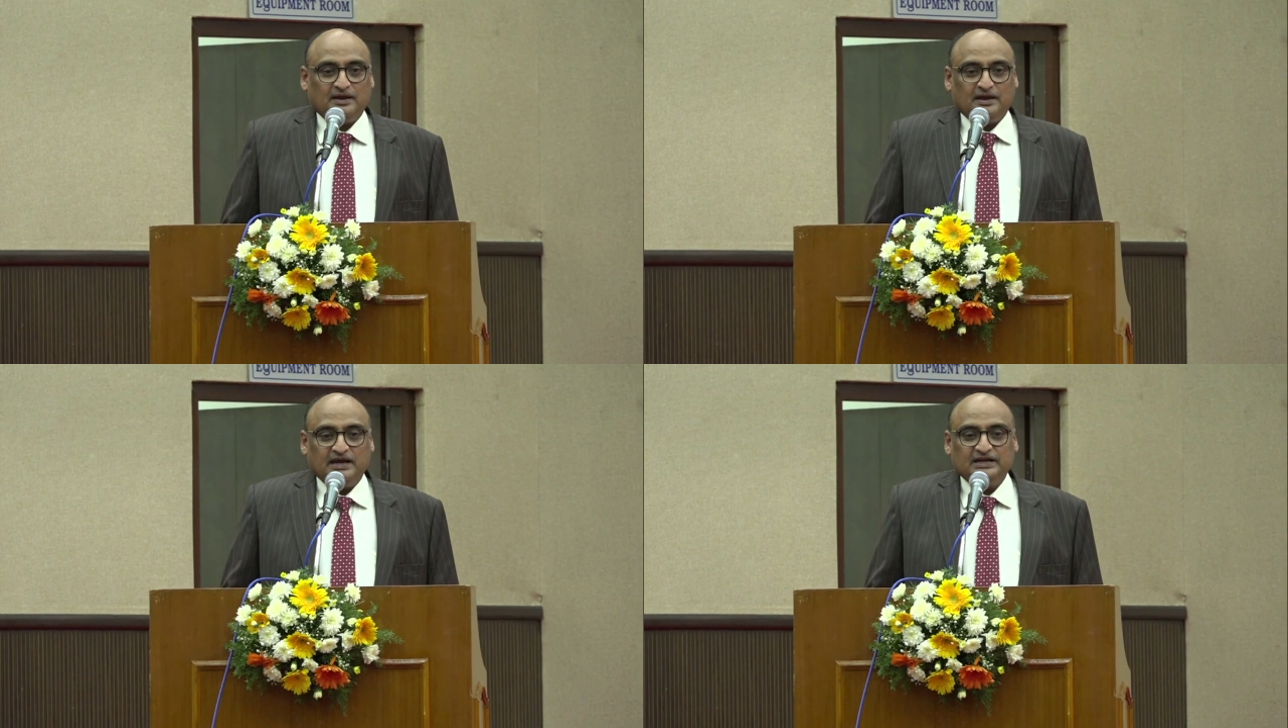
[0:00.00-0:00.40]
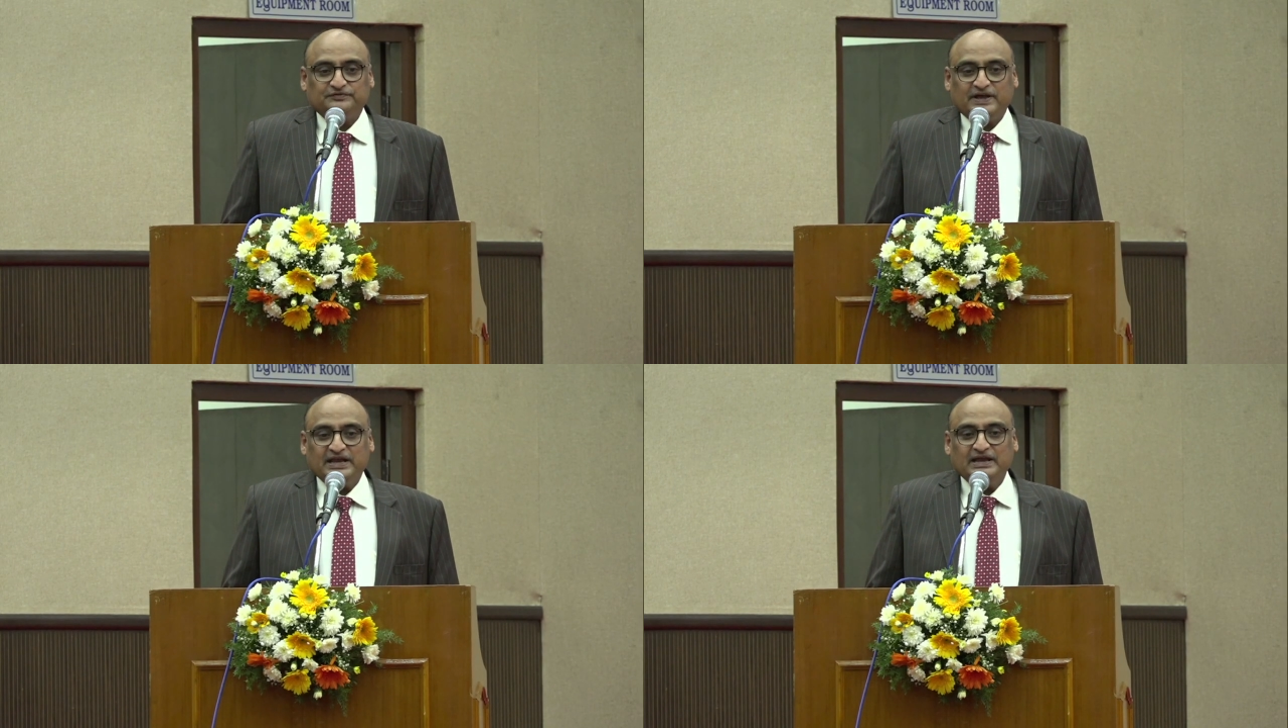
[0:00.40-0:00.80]
It is
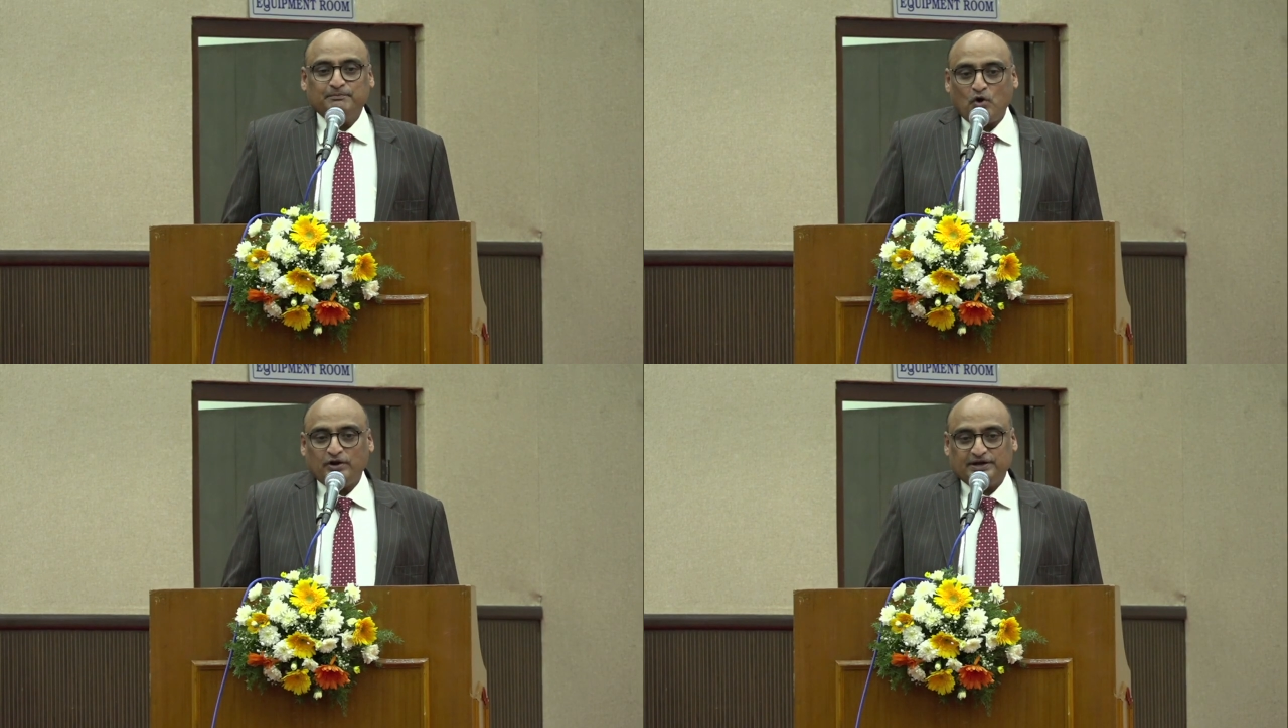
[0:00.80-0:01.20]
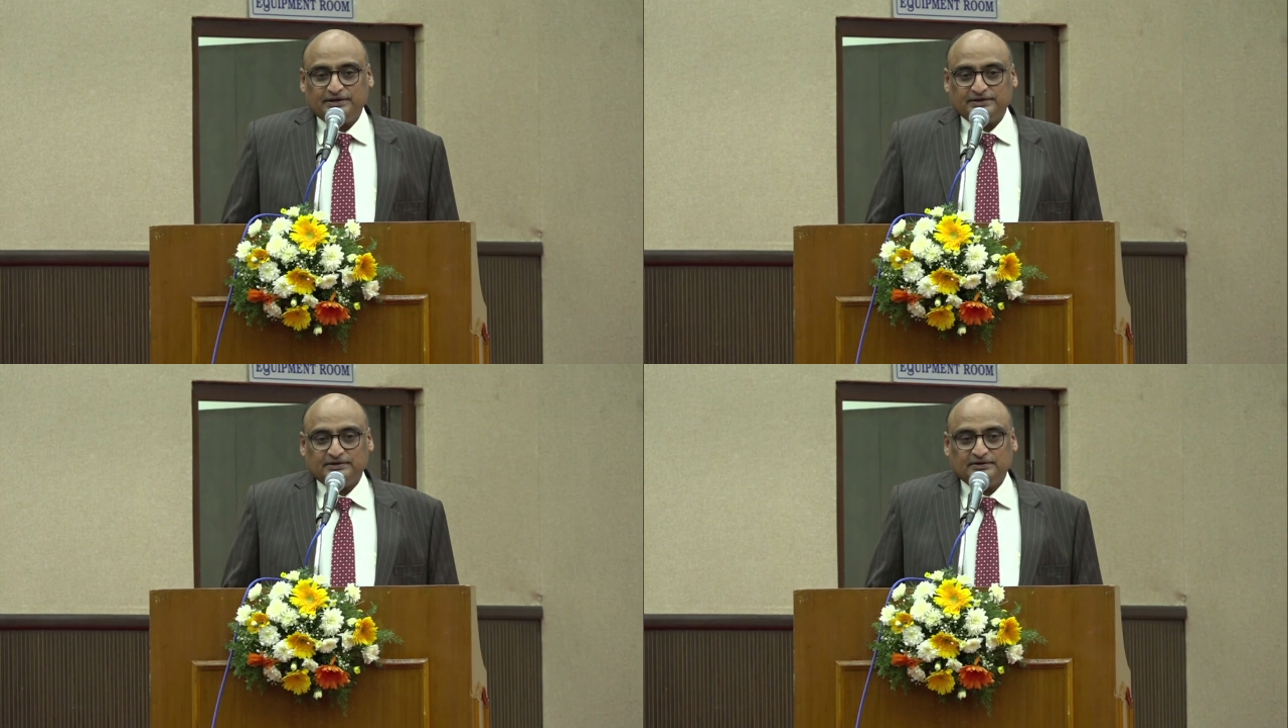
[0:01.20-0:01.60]
very
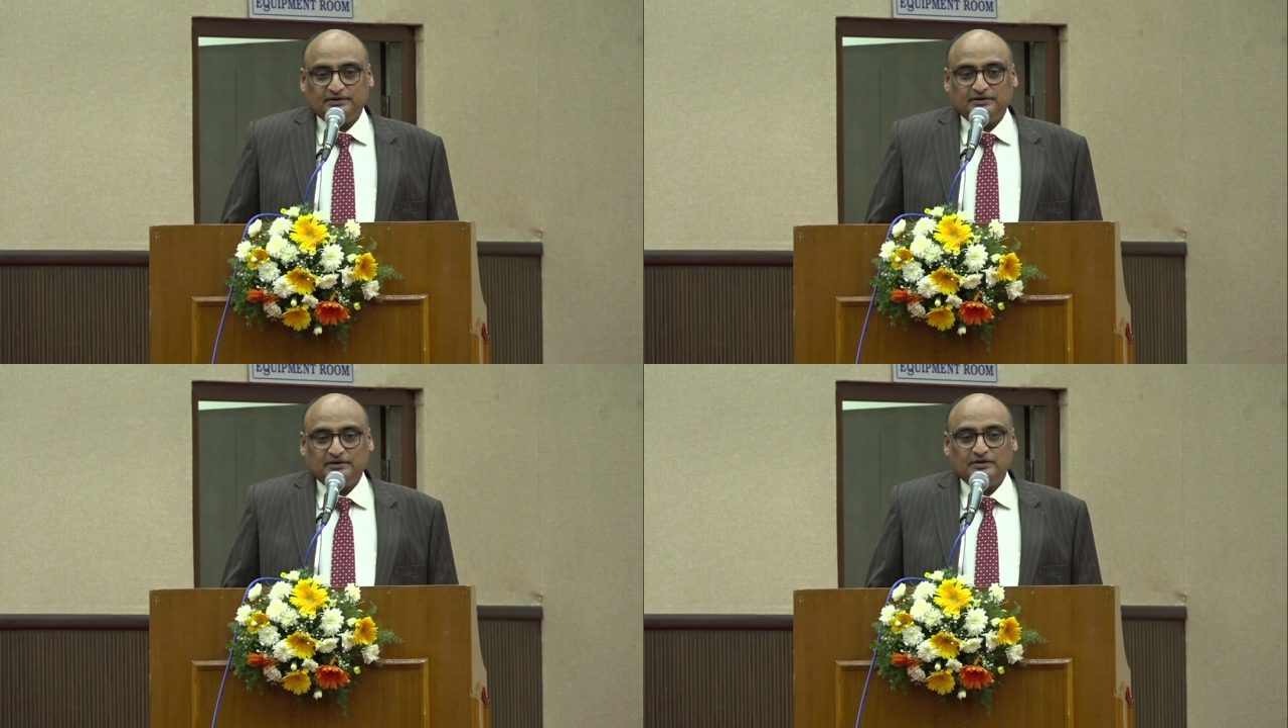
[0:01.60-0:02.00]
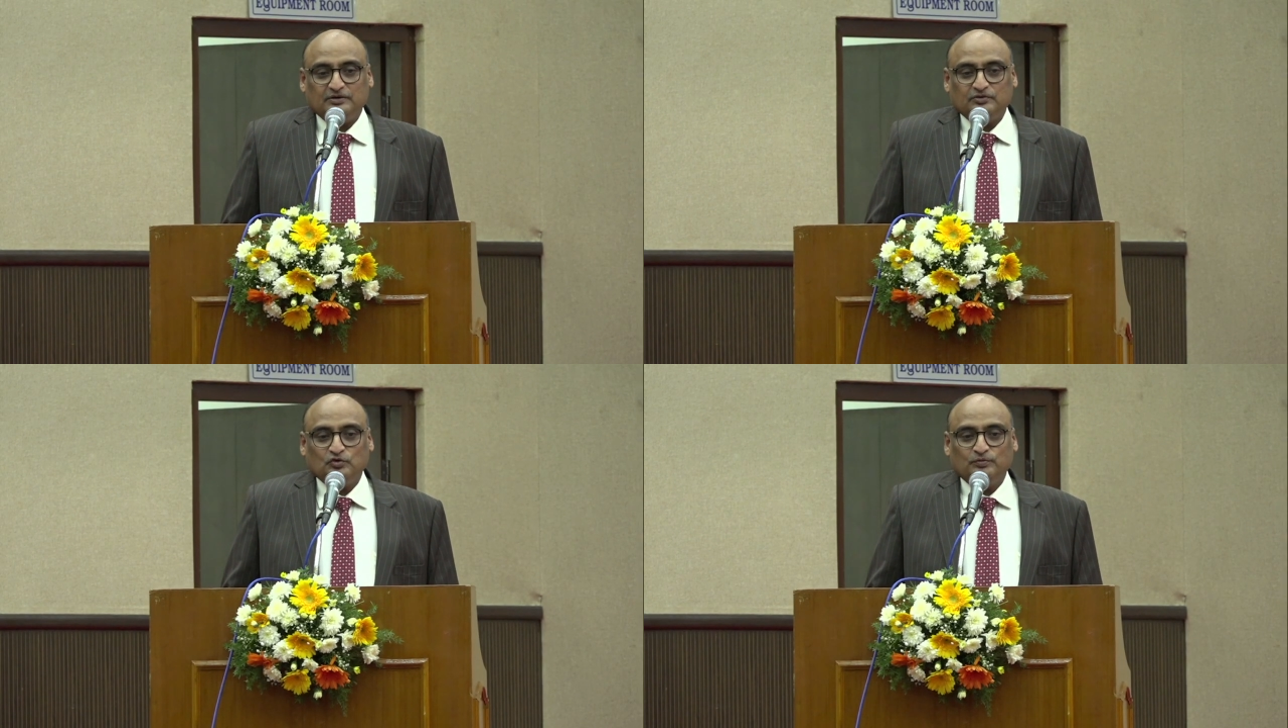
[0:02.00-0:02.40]
important to